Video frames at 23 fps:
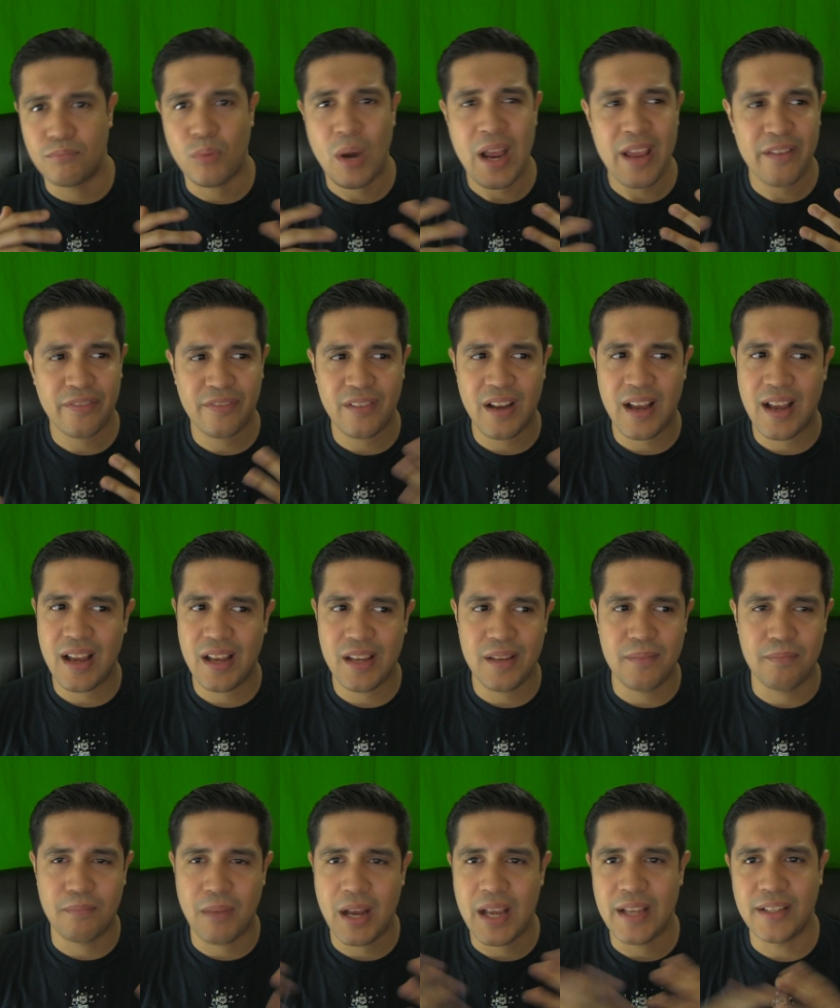
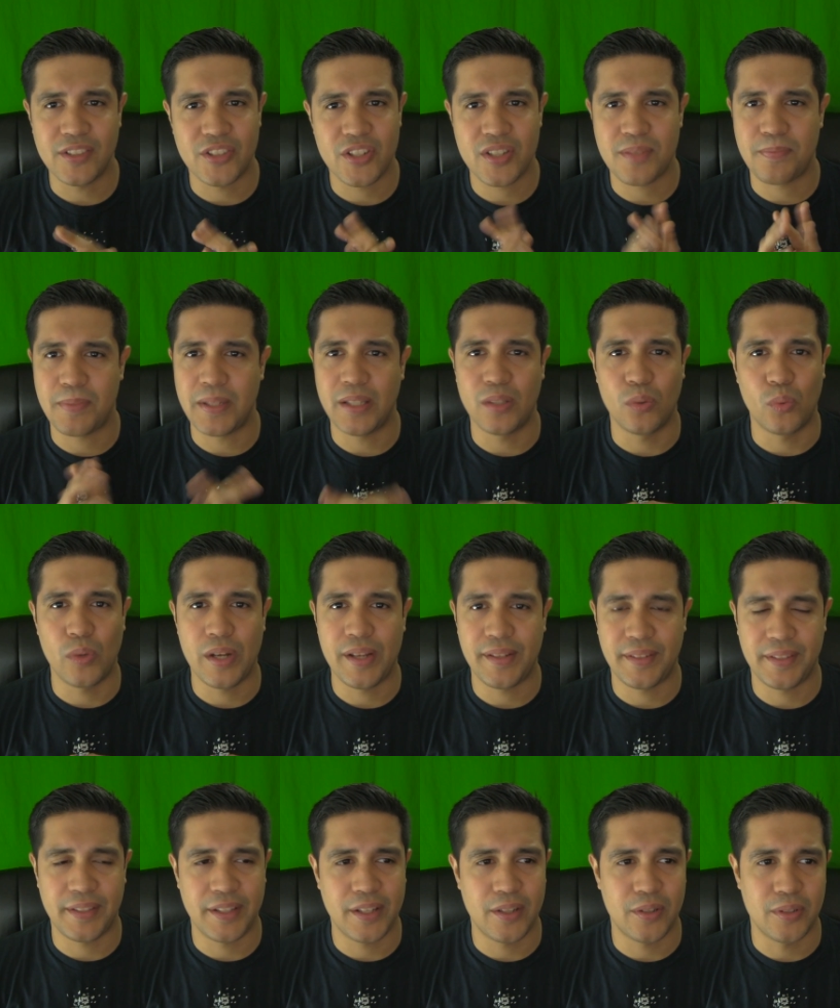Wi-Fi might just be the way
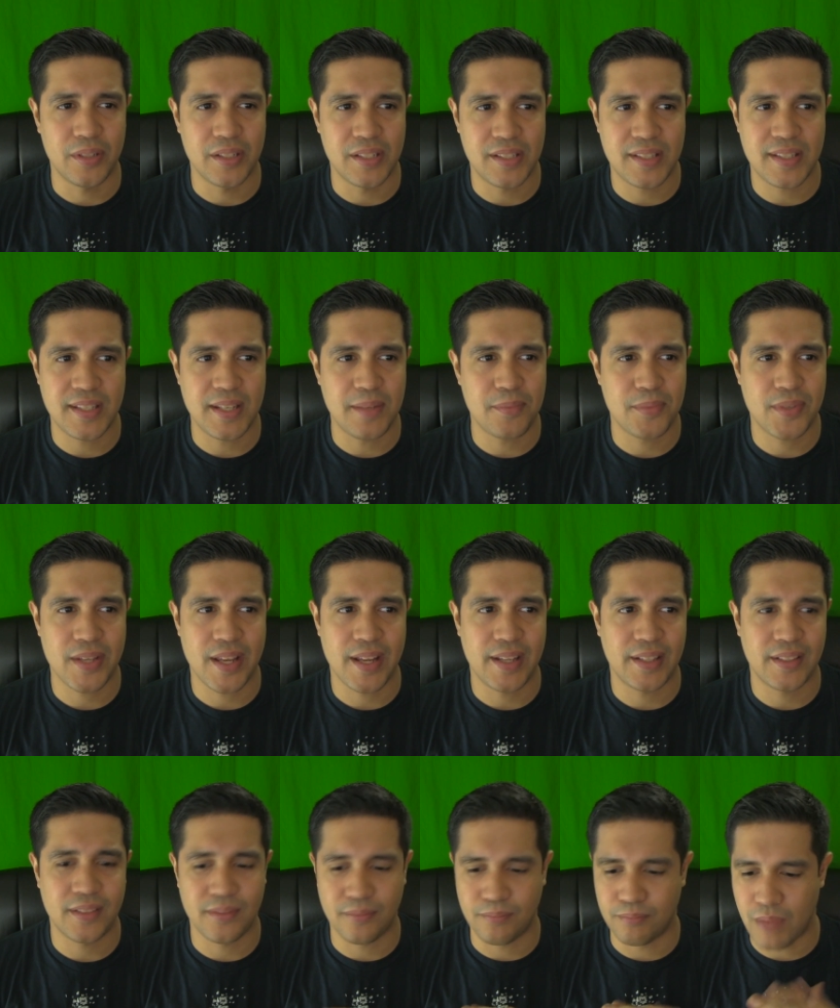to go. It seems
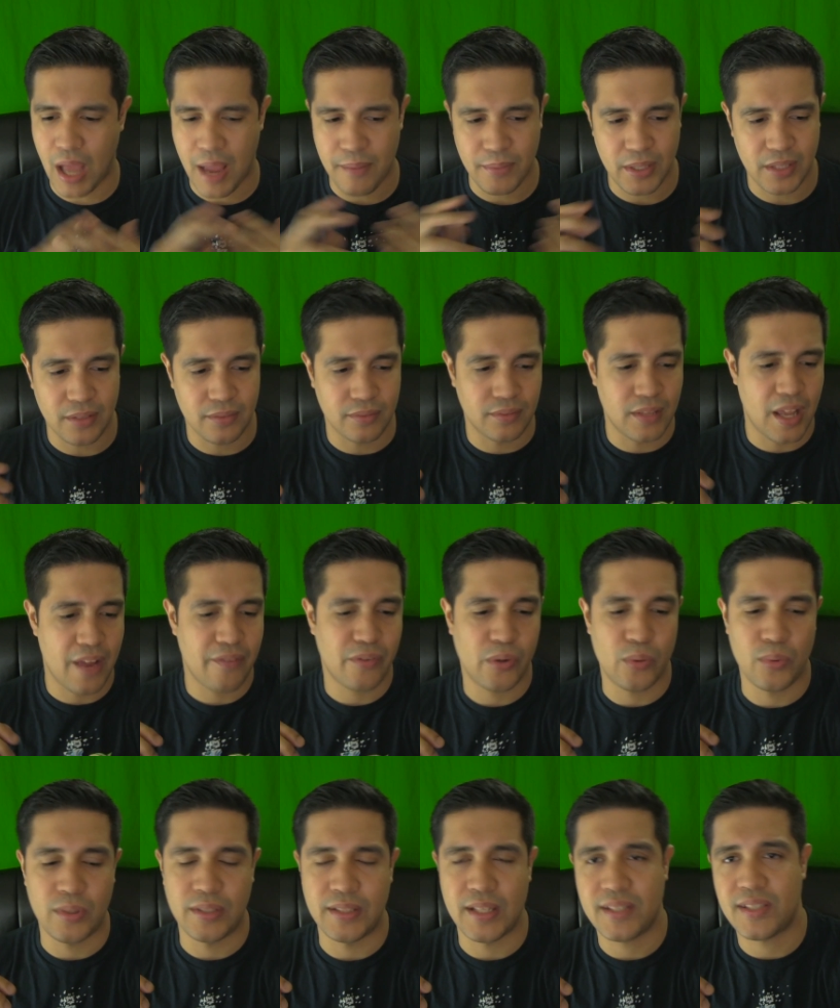like, I mean,
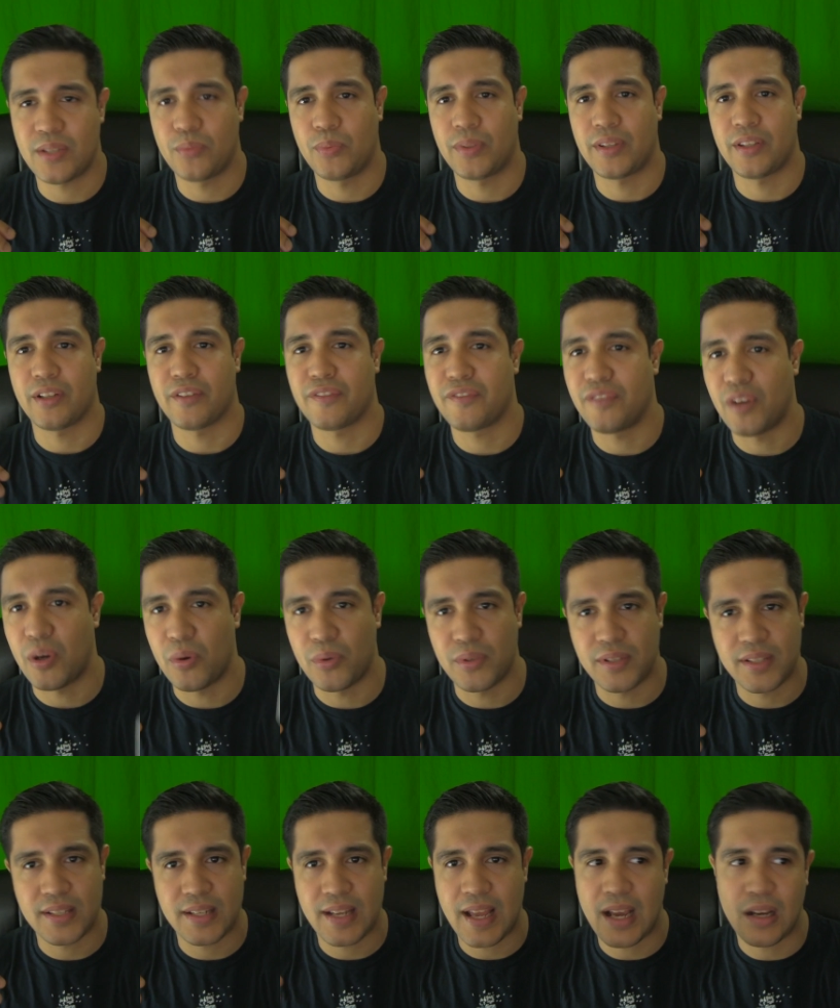everyone does it with their
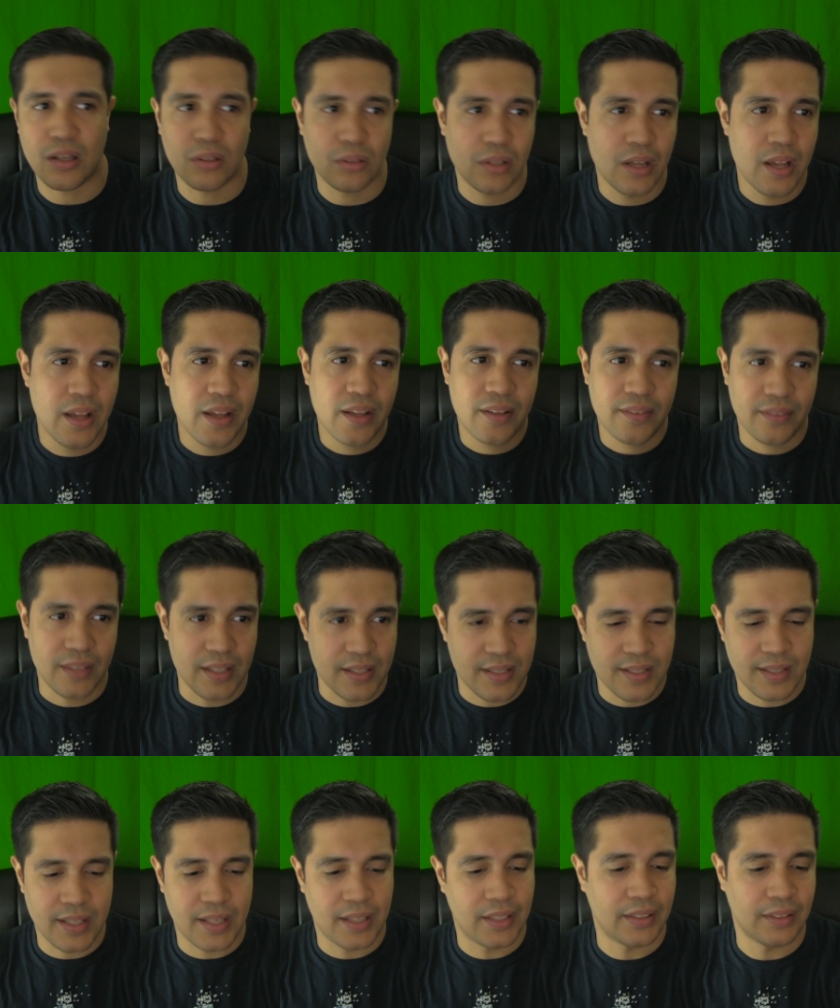phones now.
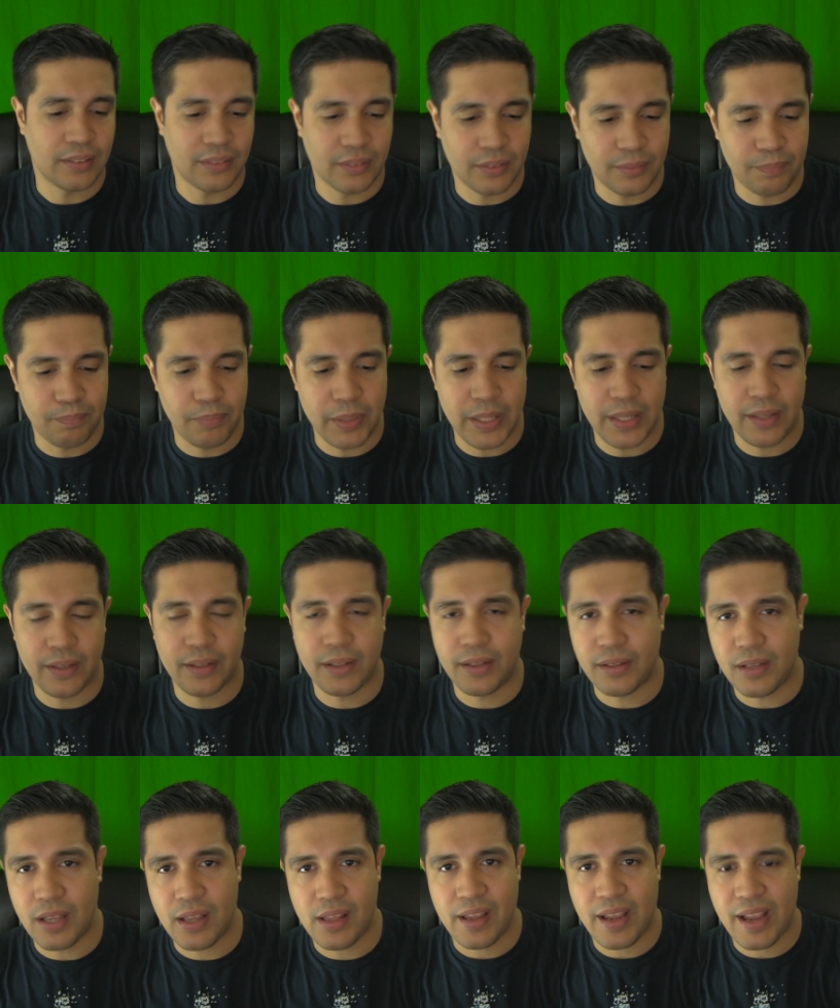This thing
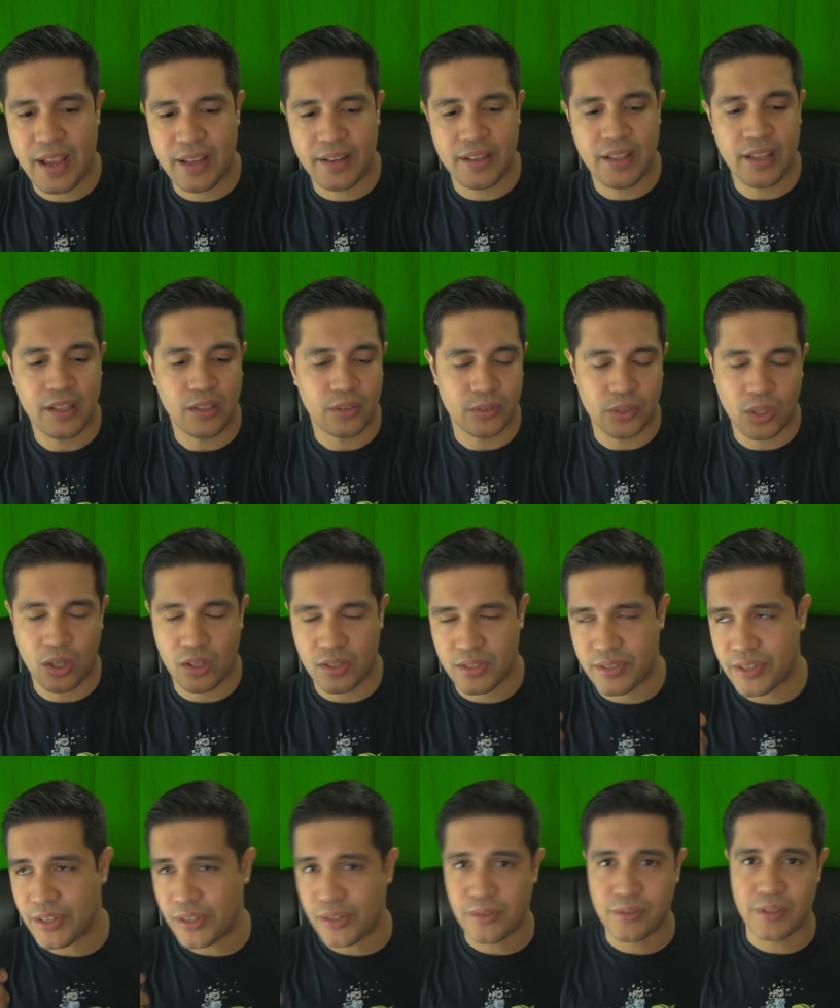being handheld
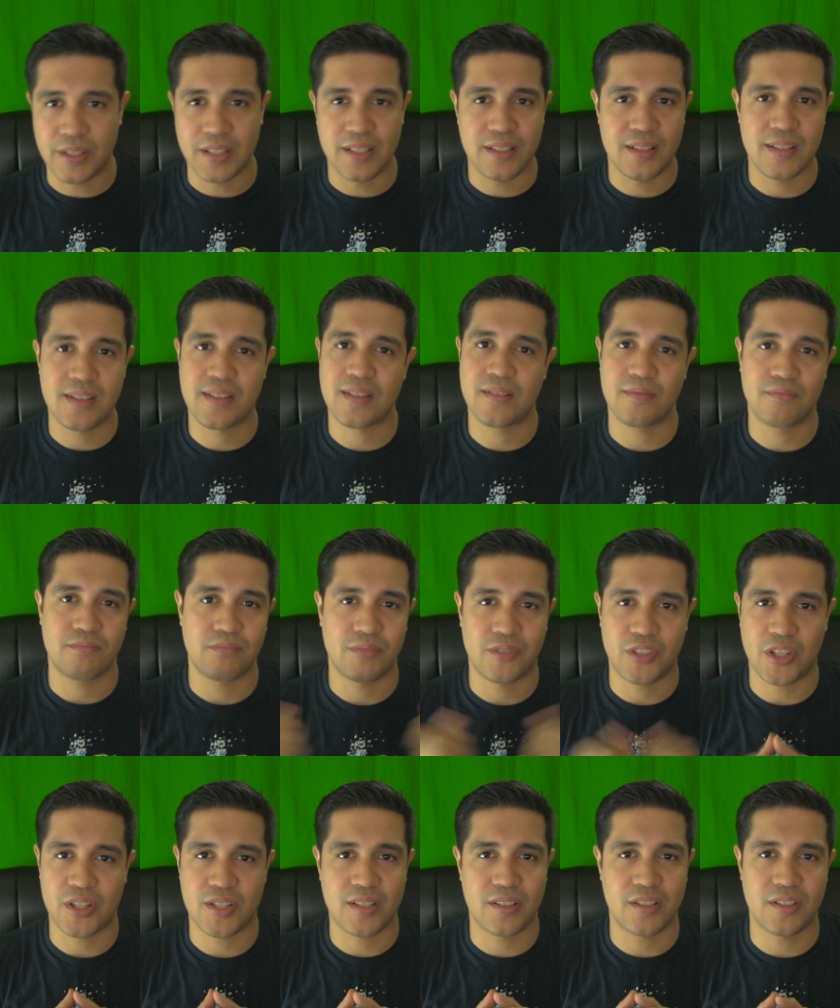also is
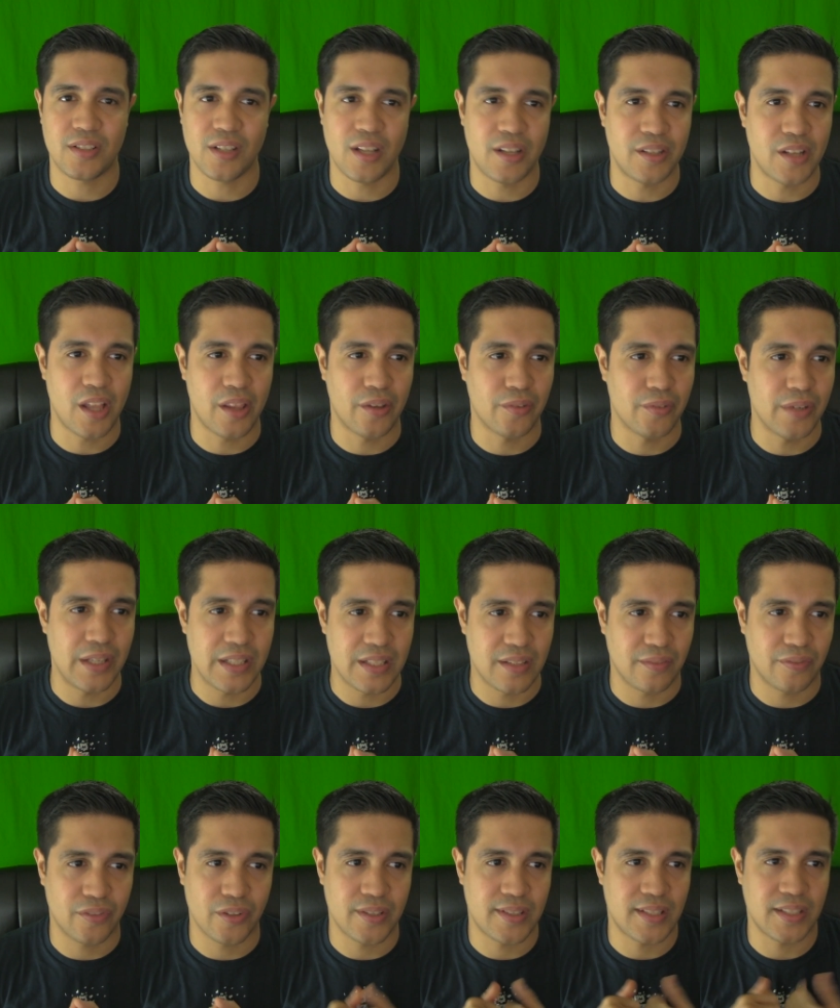just another
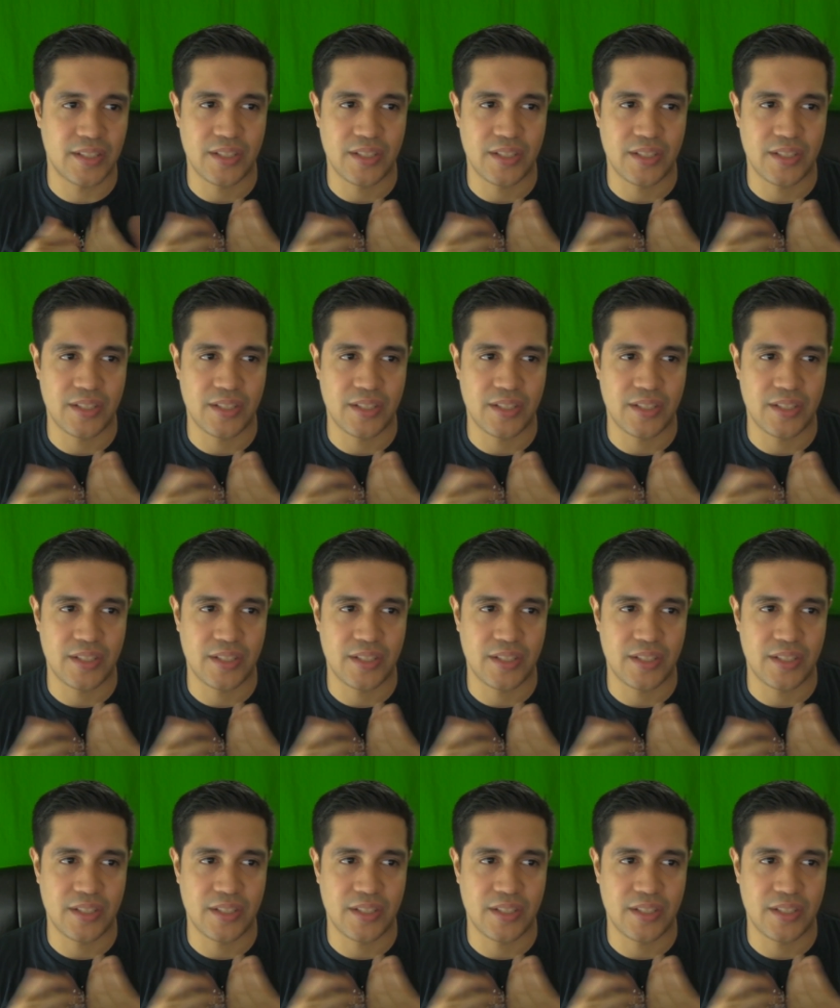reason for